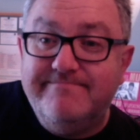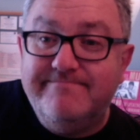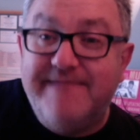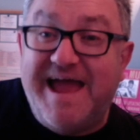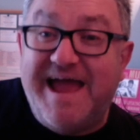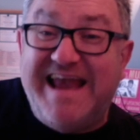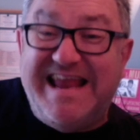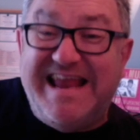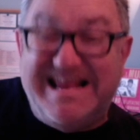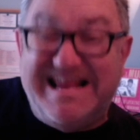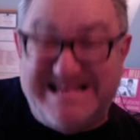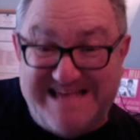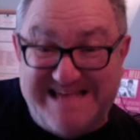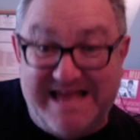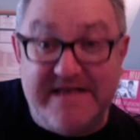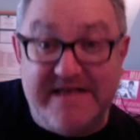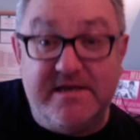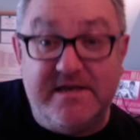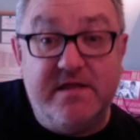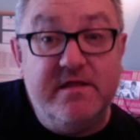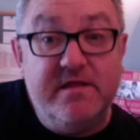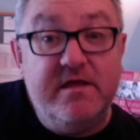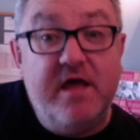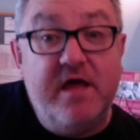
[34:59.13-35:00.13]
And it said
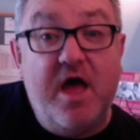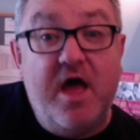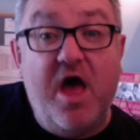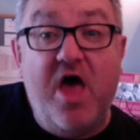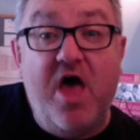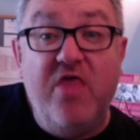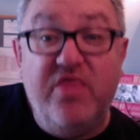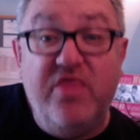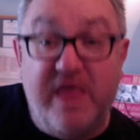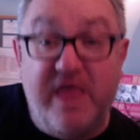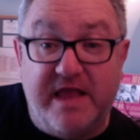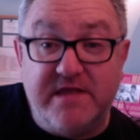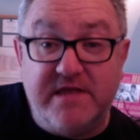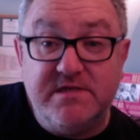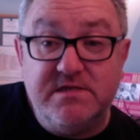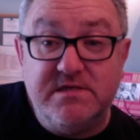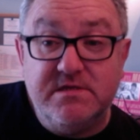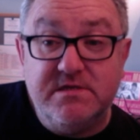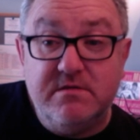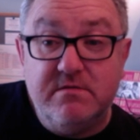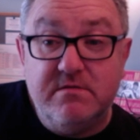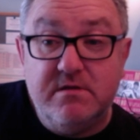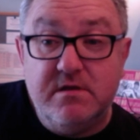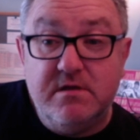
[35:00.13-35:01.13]
this:
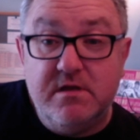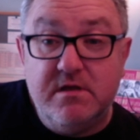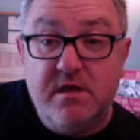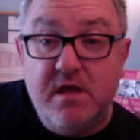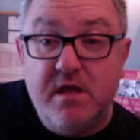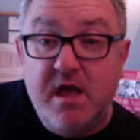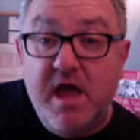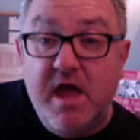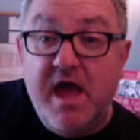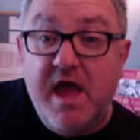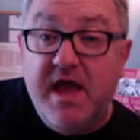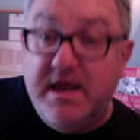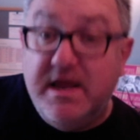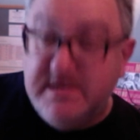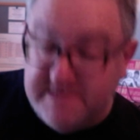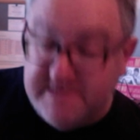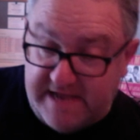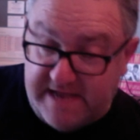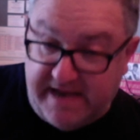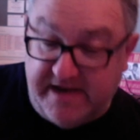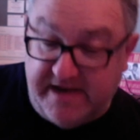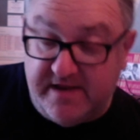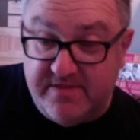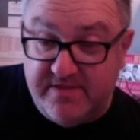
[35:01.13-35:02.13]

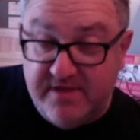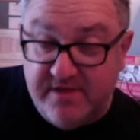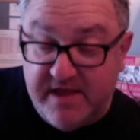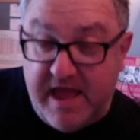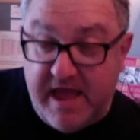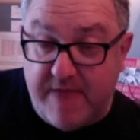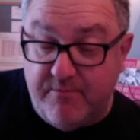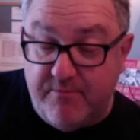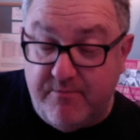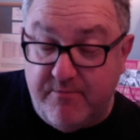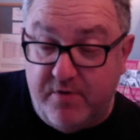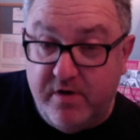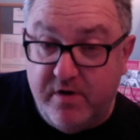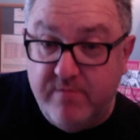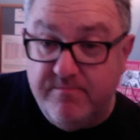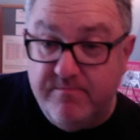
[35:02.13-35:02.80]
take the camera,